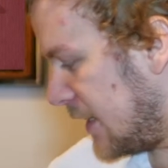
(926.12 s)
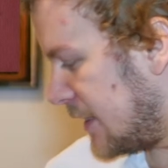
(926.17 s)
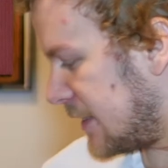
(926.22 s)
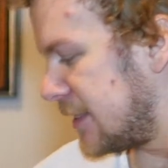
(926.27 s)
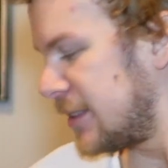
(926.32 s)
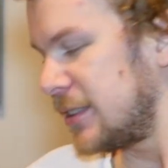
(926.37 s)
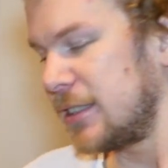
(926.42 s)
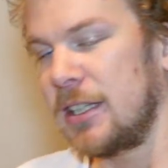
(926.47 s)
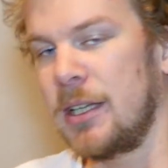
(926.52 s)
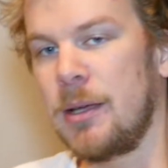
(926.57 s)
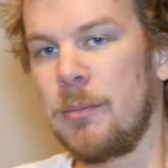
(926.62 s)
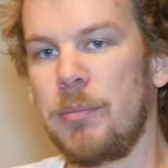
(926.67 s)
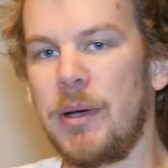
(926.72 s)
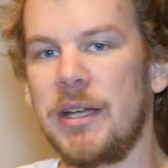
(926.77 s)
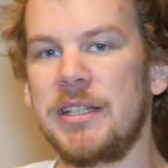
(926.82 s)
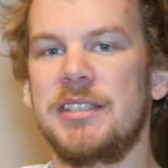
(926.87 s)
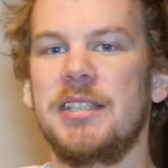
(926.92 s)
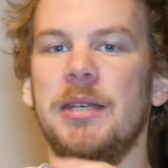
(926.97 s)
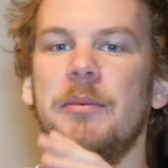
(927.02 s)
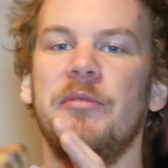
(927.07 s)
is
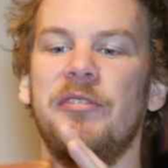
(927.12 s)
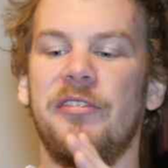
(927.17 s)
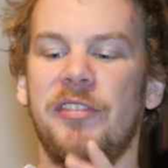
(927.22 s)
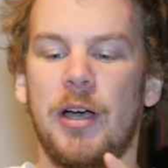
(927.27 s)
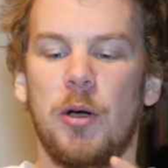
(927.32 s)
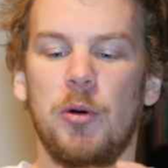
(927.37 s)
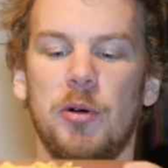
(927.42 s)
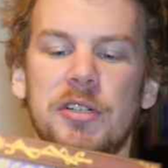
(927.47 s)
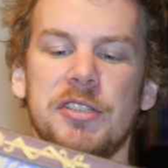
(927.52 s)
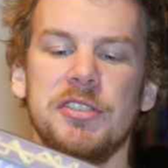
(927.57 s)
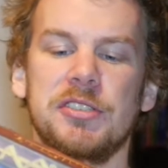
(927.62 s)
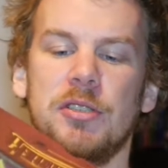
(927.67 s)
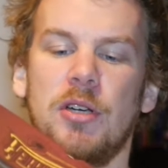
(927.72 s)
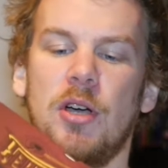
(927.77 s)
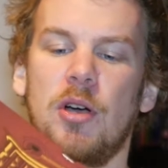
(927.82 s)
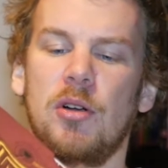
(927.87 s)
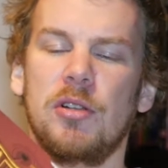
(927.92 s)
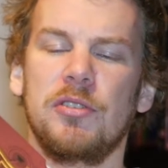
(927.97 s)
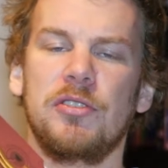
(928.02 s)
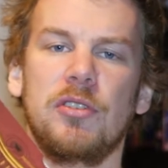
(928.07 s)
by Tim Fowers, who
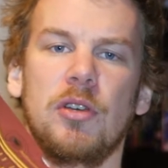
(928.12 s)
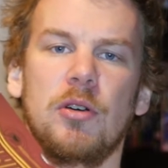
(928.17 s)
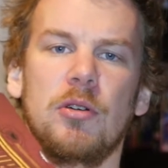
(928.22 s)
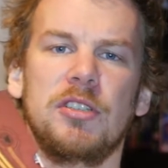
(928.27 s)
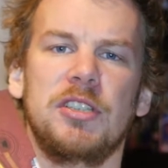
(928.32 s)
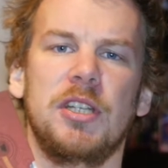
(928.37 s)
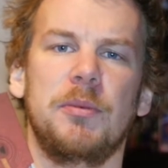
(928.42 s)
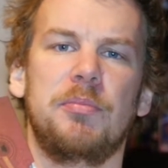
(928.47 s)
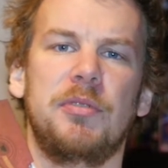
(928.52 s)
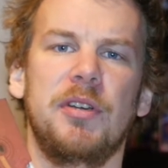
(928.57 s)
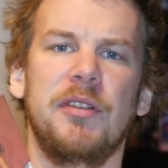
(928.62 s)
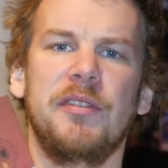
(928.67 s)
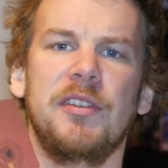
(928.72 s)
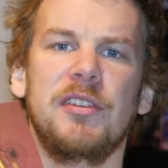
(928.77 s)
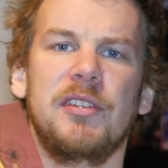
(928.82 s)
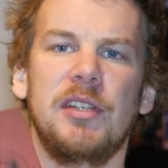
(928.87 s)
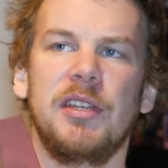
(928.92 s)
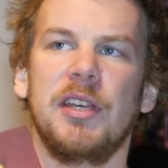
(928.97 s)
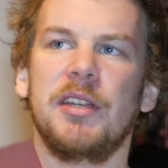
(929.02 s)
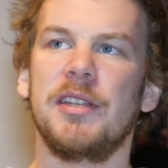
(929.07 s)
also did
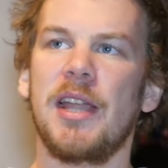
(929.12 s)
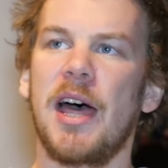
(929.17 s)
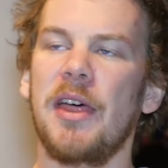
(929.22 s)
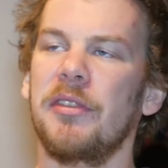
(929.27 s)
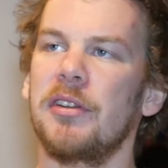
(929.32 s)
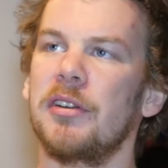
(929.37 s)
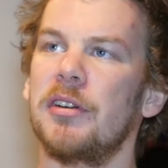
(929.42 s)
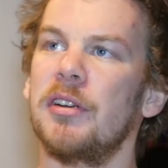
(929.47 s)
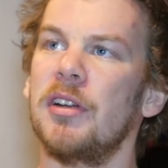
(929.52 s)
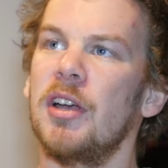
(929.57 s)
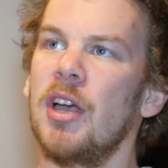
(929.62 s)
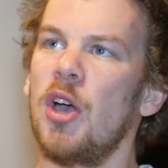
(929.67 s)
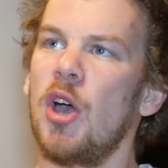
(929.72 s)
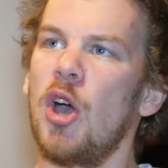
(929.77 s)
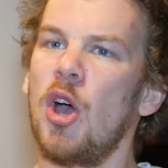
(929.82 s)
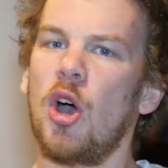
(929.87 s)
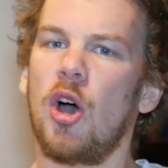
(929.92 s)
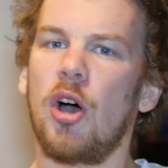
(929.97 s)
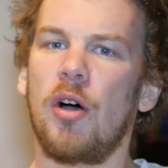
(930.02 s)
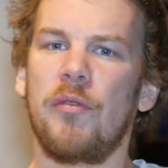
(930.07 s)
previously another
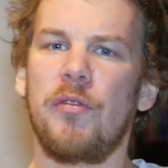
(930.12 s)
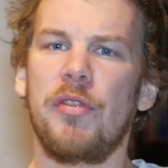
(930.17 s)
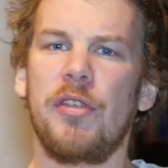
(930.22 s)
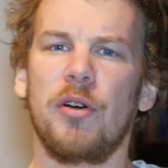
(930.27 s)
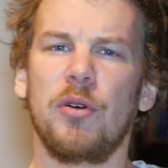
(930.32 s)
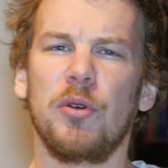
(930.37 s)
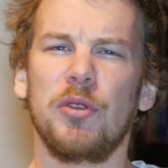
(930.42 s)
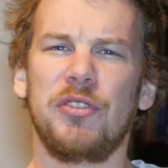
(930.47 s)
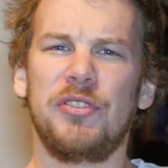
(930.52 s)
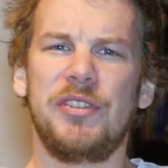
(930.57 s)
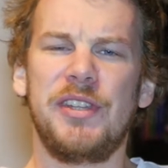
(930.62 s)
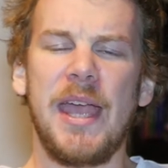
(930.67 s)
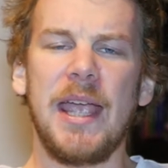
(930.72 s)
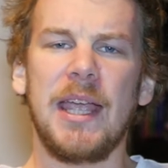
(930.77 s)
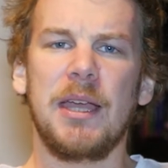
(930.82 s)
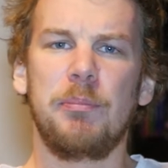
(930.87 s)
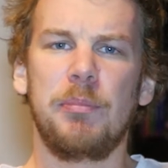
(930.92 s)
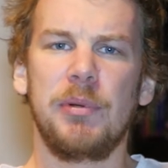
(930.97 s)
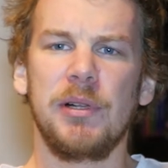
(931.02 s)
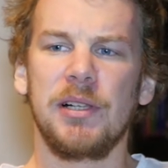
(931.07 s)
of those
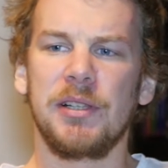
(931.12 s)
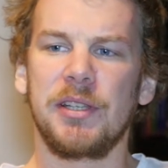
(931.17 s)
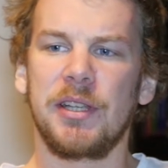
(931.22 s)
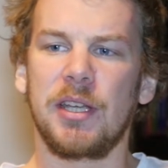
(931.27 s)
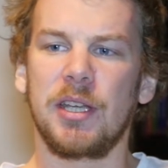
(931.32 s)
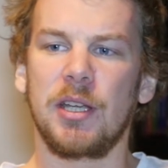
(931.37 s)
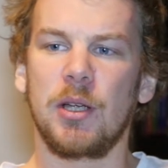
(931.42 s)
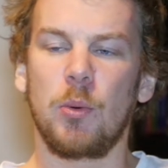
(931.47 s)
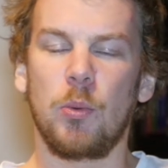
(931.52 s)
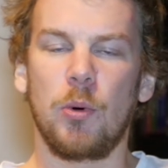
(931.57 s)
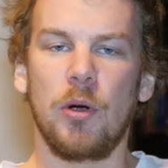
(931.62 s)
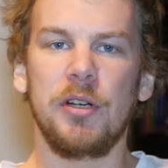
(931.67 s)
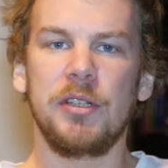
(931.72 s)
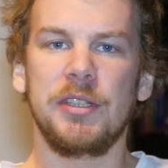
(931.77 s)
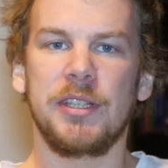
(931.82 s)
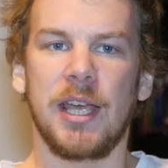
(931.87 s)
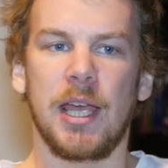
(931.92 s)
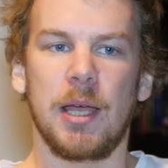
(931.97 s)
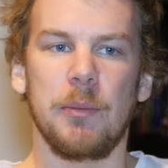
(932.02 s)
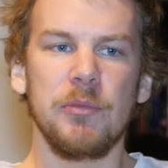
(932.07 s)
deck building
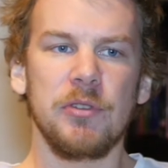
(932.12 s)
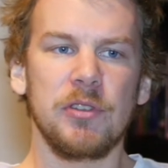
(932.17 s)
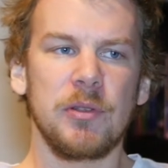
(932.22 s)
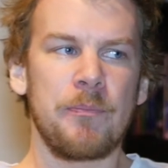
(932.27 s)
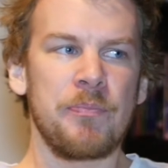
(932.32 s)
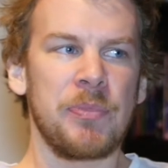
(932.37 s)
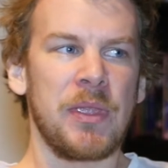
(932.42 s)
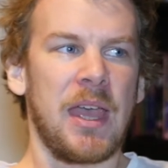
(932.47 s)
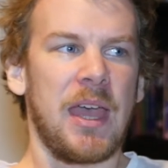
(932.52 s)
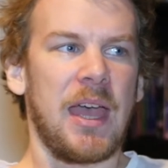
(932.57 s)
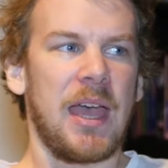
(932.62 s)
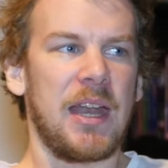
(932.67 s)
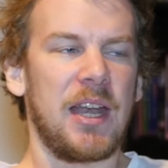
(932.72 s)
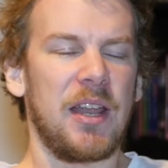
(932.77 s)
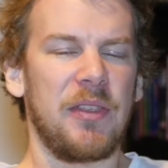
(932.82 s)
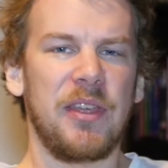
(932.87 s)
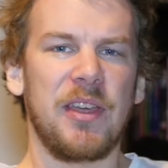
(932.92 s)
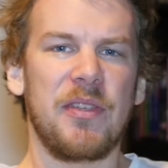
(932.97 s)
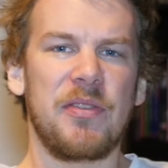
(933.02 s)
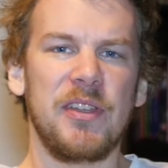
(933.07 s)
word games. And
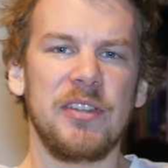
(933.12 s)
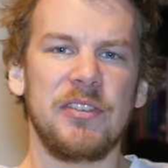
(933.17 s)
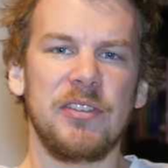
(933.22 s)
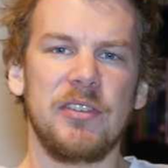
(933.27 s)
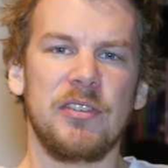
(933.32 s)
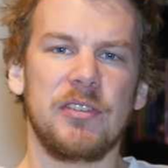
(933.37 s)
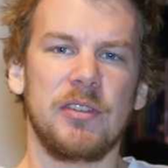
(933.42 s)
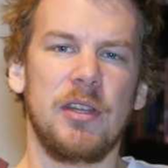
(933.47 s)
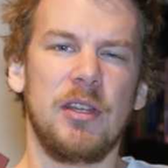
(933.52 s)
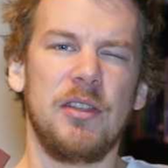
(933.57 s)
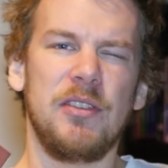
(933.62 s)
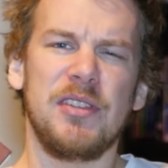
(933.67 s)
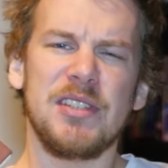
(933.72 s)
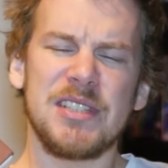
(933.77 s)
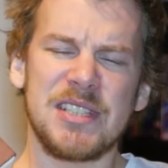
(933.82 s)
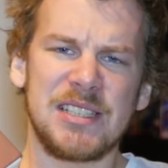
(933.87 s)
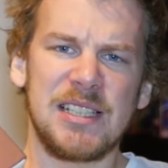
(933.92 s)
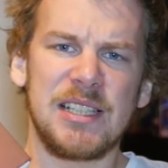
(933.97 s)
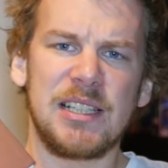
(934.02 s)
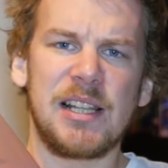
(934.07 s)
I think this is a
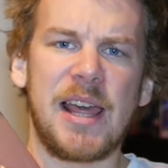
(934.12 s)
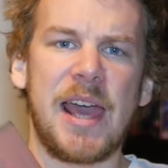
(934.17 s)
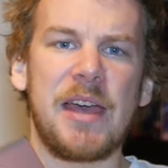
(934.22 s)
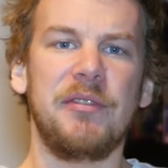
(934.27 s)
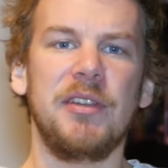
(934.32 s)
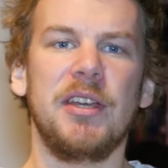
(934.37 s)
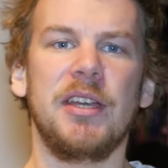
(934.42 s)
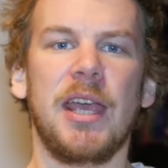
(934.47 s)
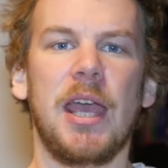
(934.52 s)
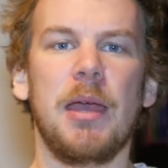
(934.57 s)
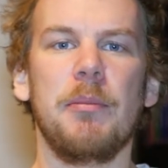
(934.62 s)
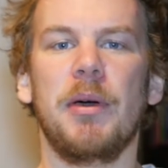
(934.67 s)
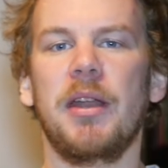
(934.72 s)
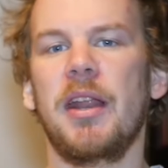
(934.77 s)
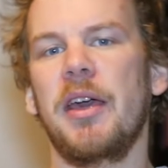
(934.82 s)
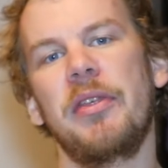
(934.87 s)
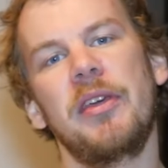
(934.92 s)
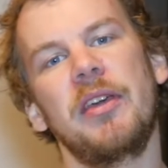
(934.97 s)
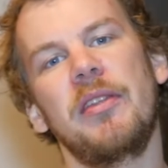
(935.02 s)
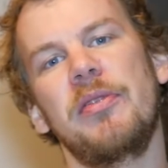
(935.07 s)
little heavier game, but
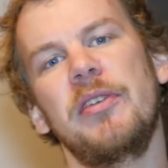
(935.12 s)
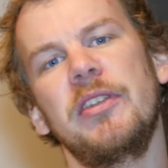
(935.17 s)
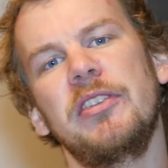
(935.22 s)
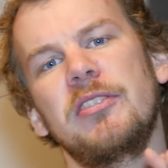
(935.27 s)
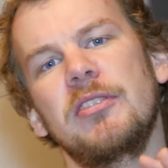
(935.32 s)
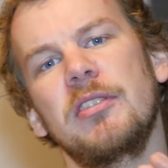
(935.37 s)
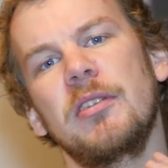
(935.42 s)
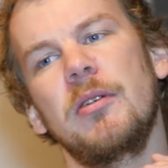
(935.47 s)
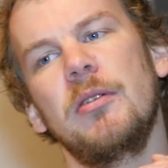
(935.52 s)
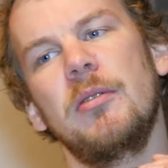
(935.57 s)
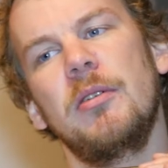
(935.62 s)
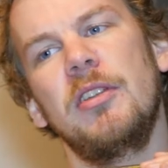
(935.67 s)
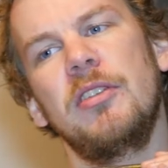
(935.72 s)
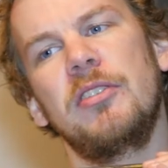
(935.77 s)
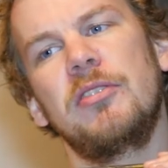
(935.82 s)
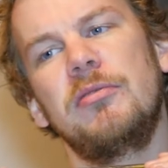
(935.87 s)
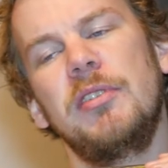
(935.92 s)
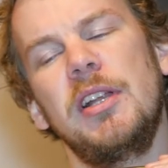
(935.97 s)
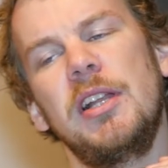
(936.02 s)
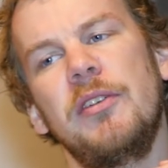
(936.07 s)
I think this
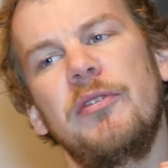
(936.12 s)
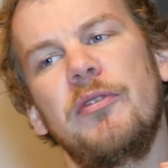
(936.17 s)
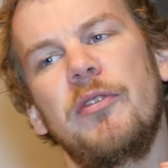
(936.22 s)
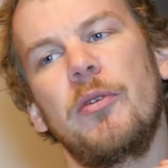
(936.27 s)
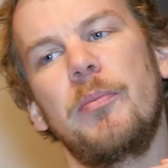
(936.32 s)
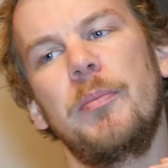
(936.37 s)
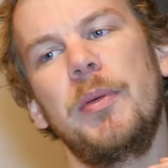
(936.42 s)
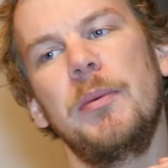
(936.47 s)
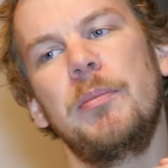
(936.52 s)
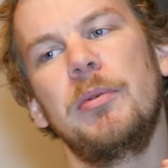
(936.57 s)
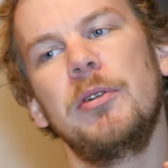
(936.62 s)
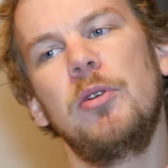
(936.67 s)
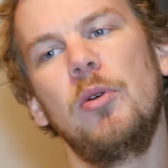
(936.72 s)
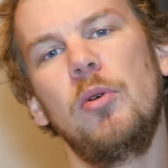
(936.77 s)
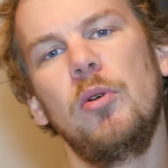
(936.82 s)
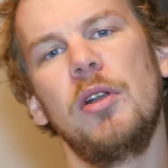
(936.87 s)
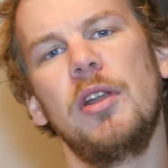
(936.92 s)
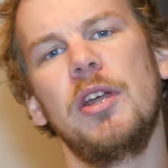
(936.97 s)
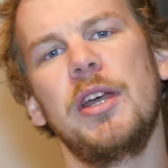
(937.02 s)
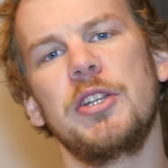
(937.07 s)
is really for people
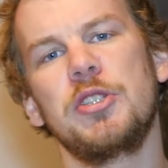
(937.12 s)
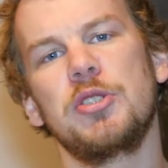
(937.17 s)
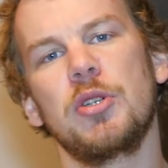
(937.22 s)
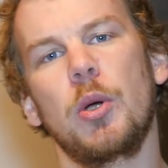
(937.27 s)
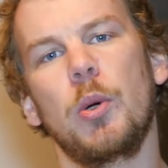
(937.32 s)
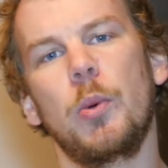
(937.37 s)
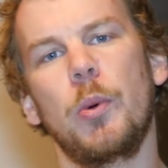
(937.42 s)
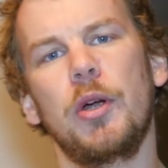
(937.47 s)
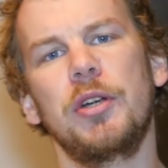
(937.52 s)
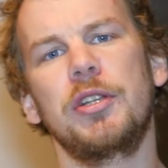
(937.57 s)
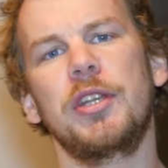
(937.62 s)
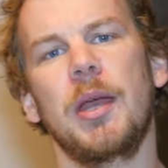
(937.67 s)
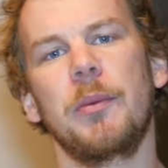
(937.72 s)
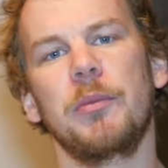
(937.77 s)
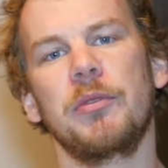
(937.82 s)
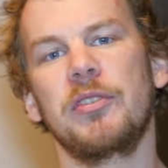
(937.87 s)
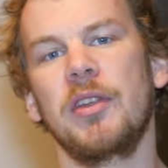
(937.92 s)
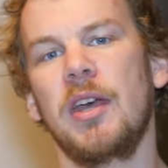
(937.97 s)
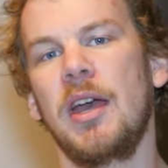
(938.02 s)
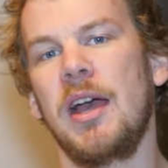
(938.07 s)
who enjoy word
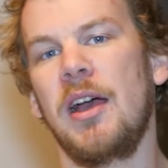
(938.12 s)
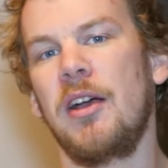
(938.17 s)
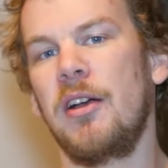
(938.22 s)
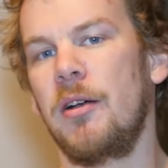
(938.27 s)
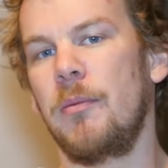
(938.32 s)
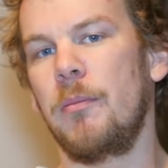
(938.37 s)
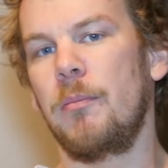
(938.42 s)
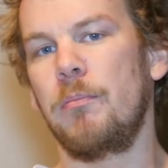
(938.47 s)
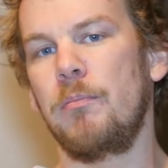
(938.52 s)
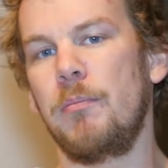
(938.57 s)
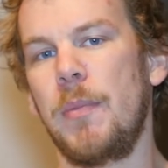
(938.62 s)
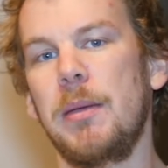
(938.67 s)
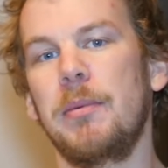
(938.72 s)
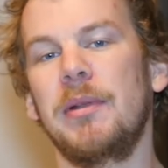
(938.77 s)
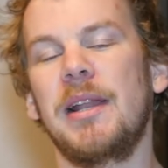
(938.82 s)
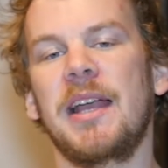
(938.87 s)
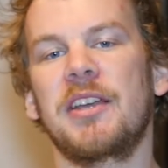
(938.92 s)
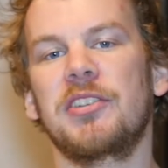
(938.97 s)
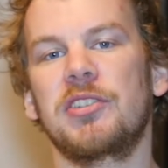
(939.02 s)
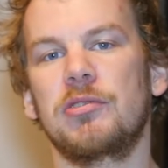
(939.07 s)
games, maybe
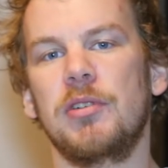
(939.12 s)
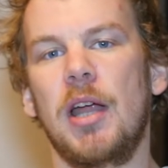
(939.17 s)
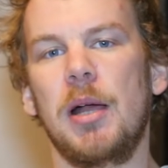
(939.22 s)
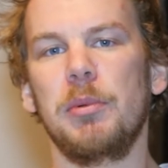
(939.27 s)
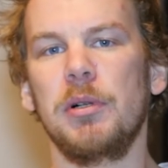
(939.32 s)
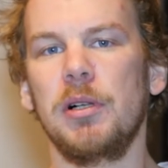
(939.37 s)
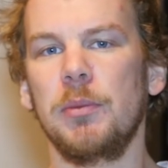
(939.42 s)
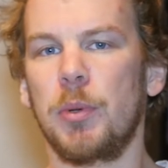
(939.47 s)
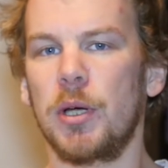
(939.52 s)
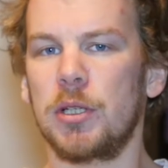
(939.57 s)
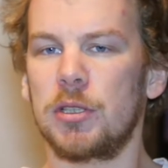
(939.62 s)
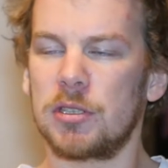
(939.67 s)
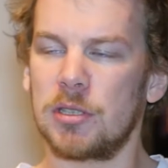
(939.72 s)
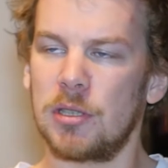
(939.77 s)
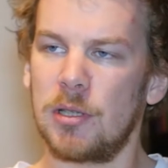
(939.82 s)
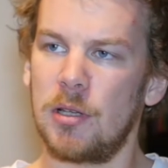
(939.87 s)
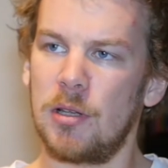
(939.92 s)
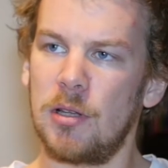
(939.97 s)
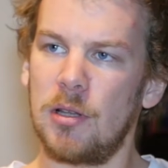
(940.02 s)
like Scrabble, but